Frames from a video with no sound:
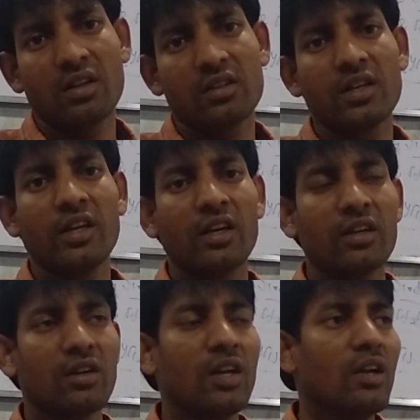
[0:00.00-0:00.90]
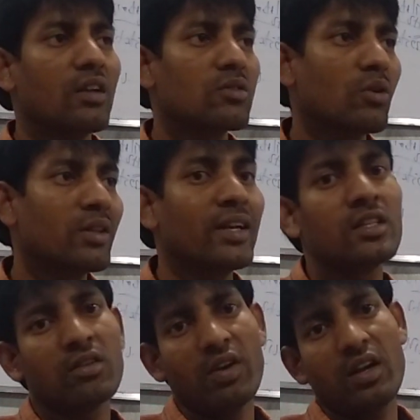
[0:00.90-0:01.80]
centigrade. So that
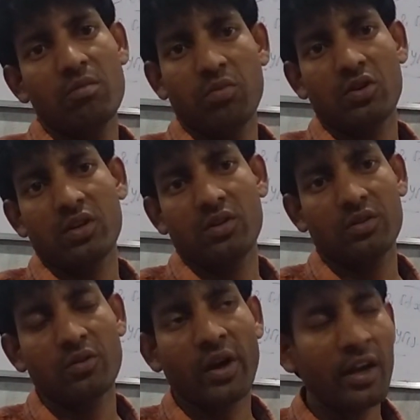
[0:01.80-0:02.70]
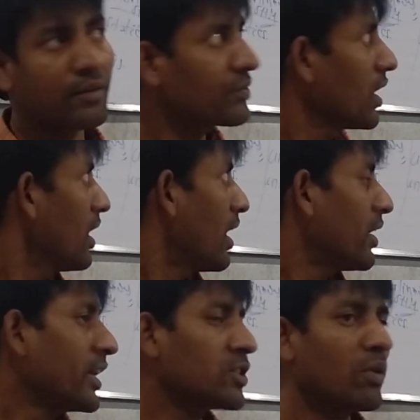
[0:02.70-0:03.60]
is very important. Okay, now.
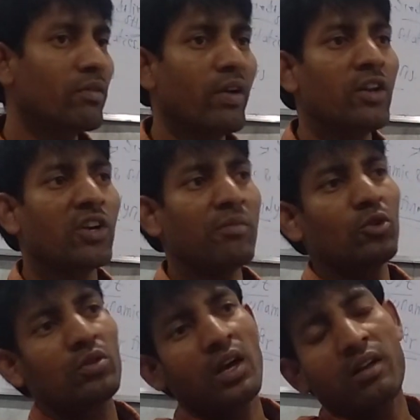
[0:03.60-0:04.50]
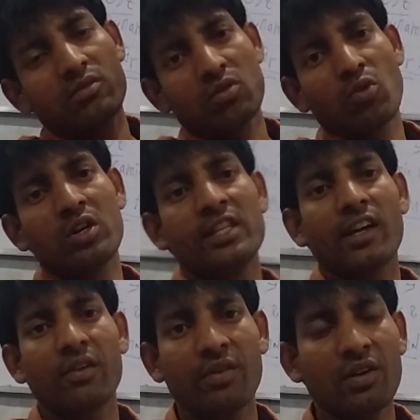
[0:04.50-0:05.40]
And next one, when I come to the world
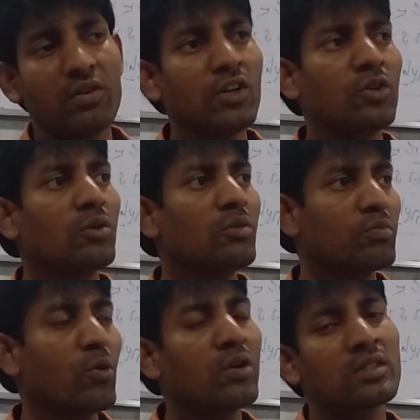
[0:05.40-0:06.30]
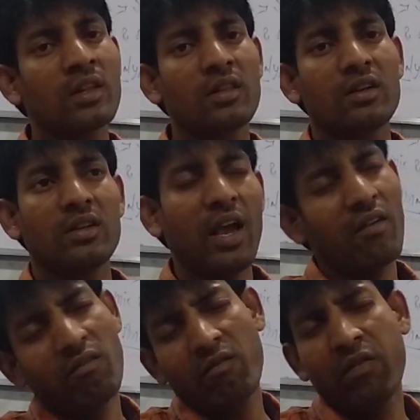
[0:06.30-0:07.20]
geography, we need to focus on that.
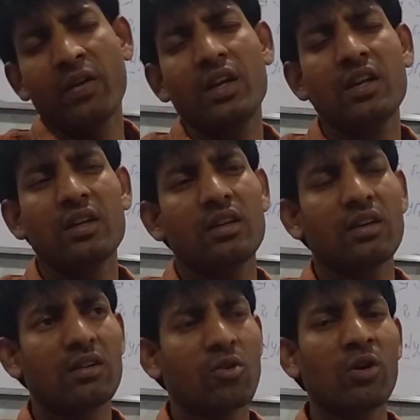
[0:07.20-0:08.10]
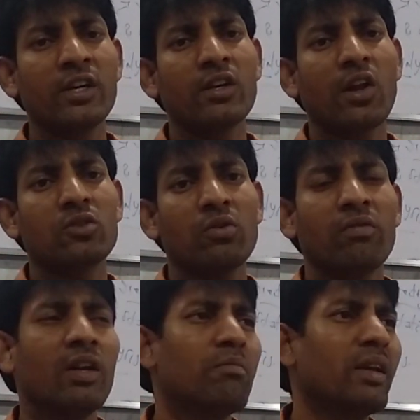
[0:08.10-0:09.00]
Every continent also.
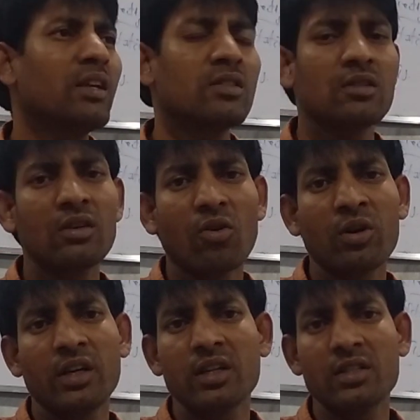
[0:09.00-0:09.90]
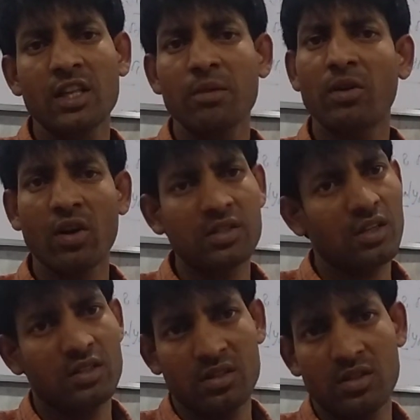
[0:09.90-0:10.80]
Very biggest continent is anything but
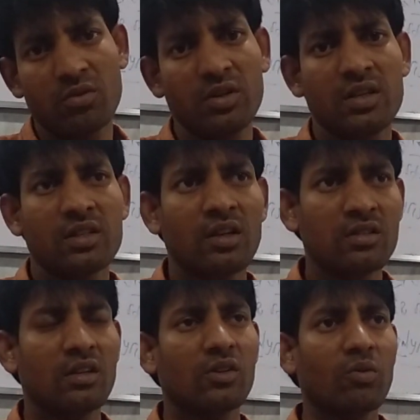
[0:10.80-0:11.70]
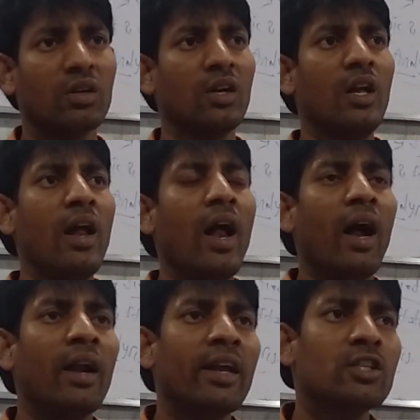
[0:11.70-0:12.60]
Asia. Just now we discussed that one.
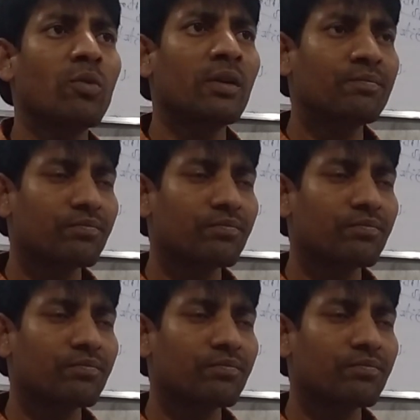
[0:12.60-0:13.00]
And next one,